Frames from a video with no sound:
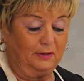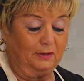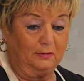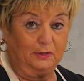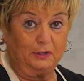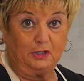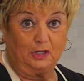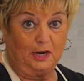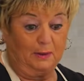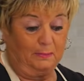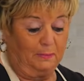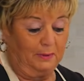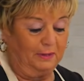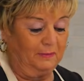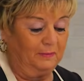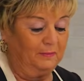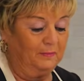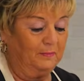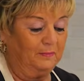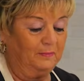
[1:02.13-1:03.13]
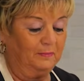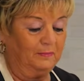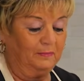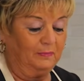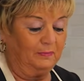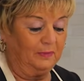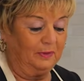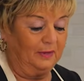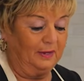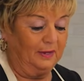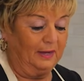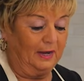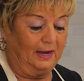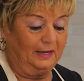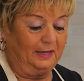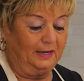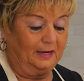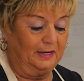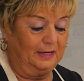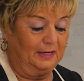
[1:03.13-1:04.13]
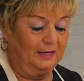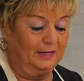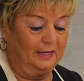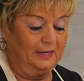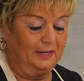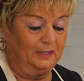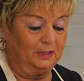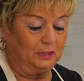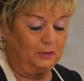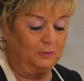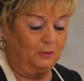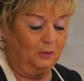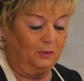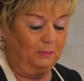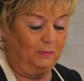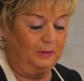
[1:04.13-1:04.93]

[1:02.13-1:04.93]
there and chop it? I cut it in small